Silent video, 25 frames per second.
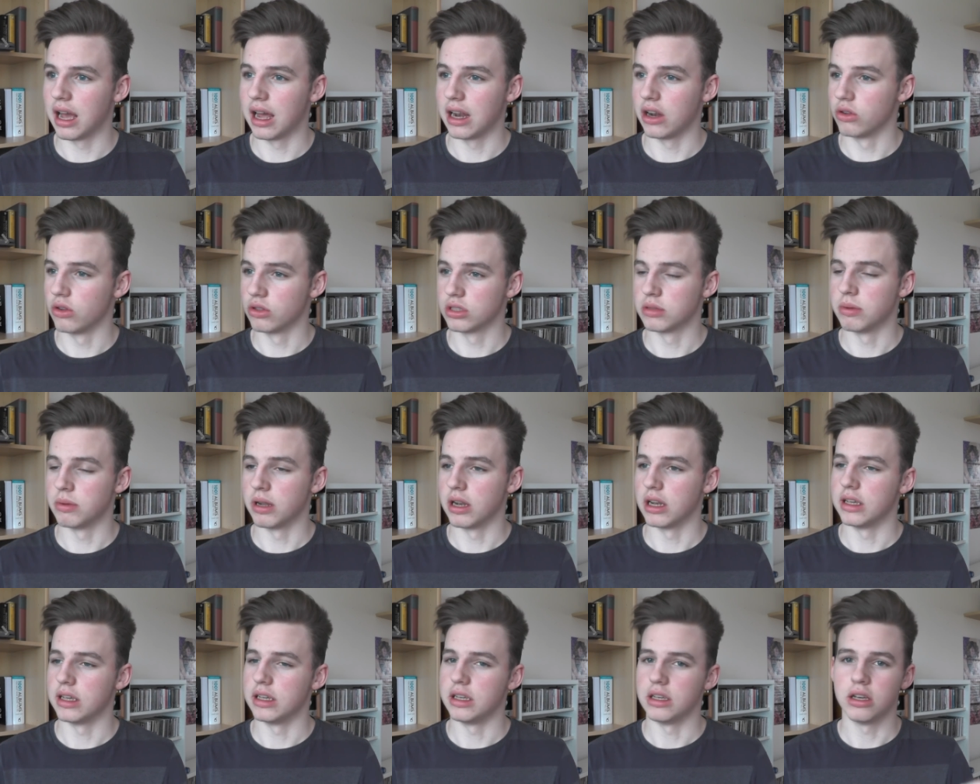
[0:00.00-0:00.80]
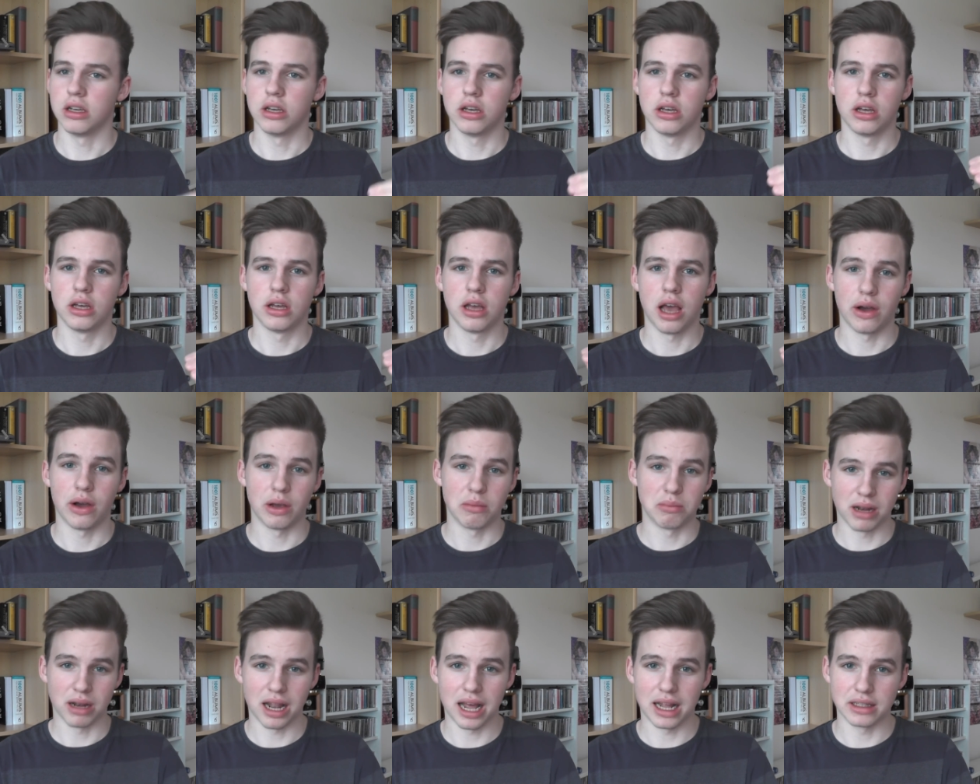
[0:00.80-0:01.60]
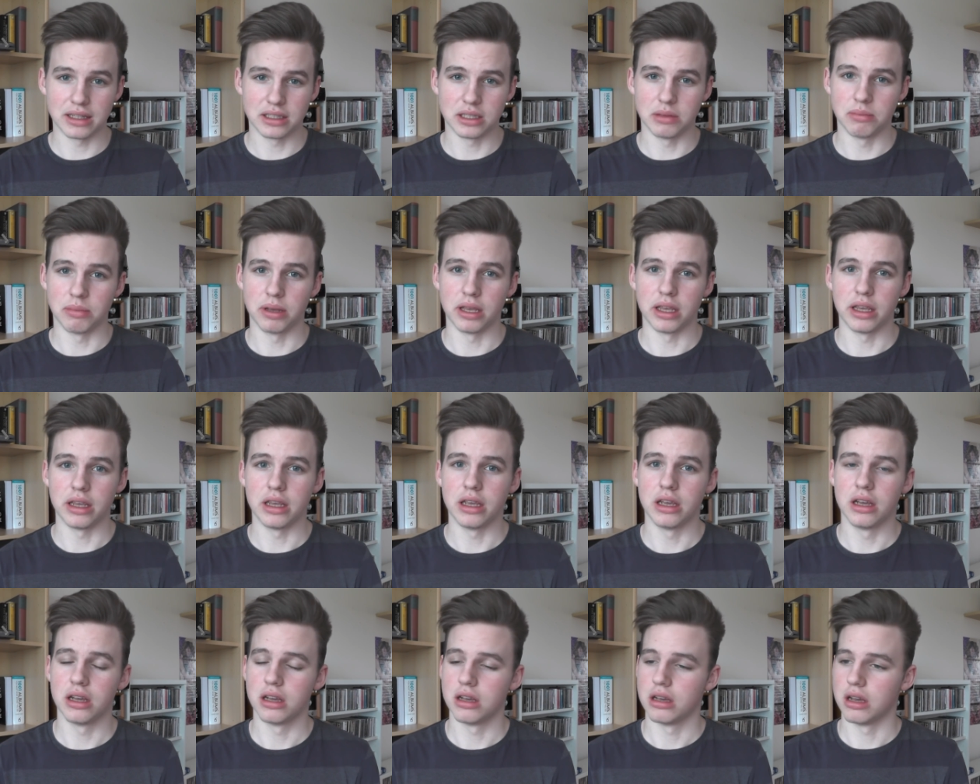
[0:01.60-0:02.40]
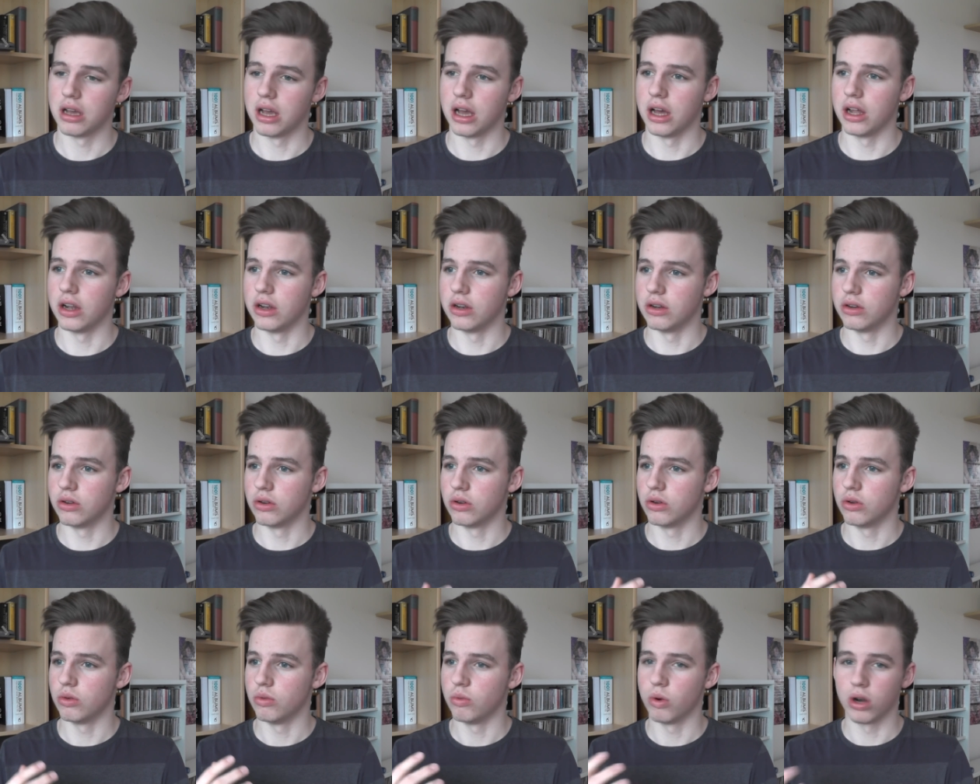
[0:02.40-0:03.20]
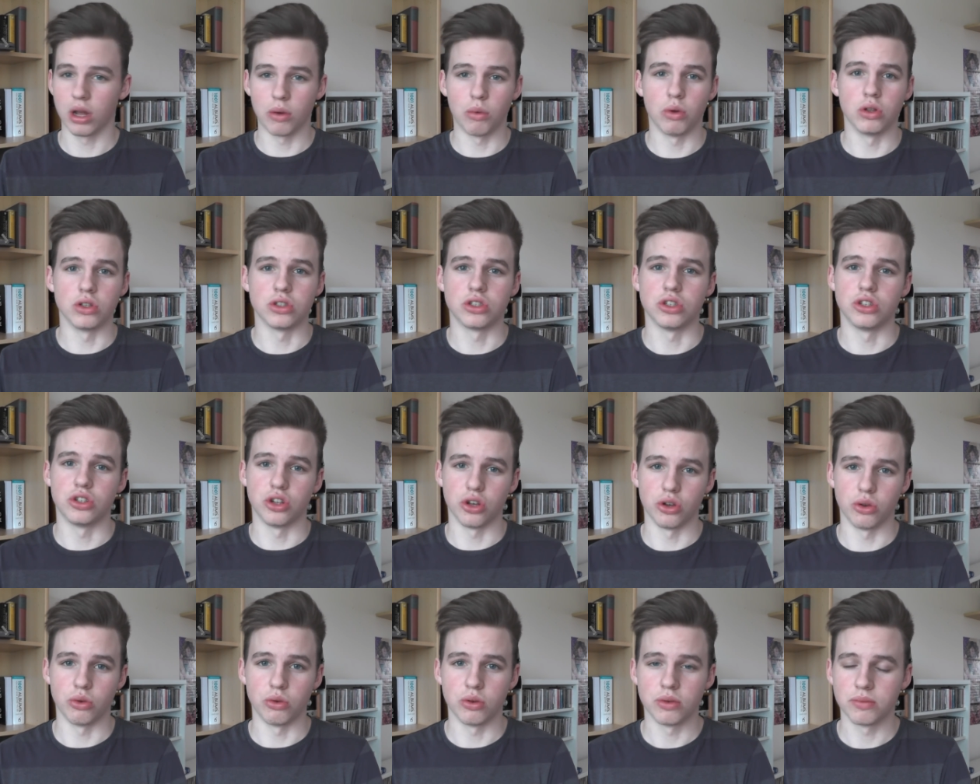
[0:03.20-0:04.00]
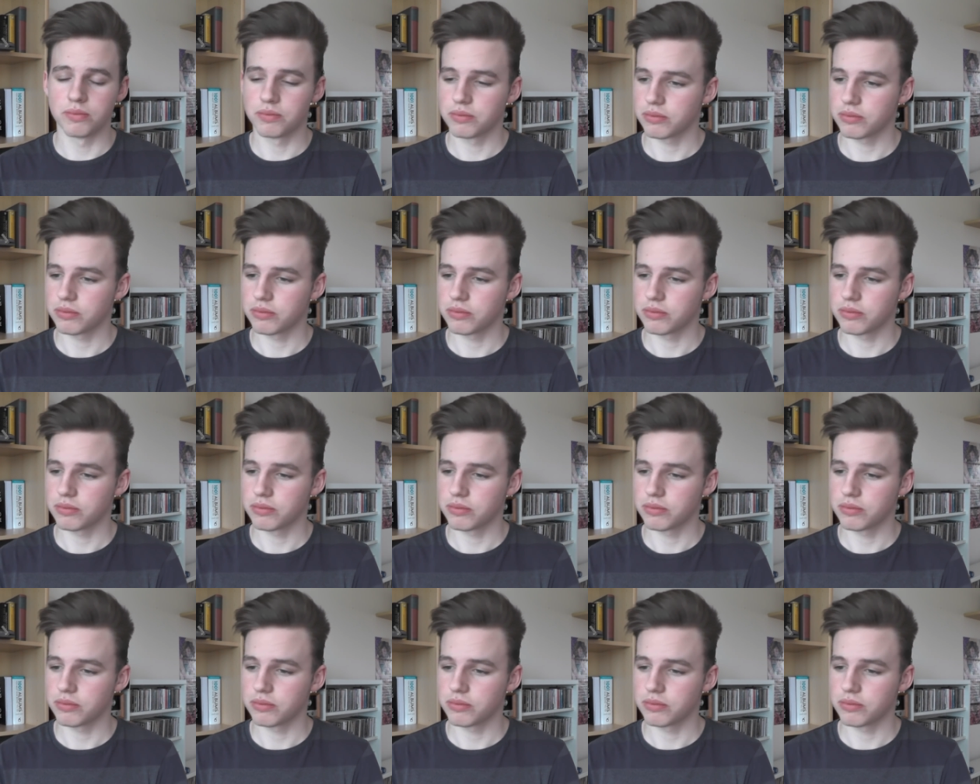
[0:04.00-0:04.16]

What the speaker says: and ultimately how I plan to be and what I want to do.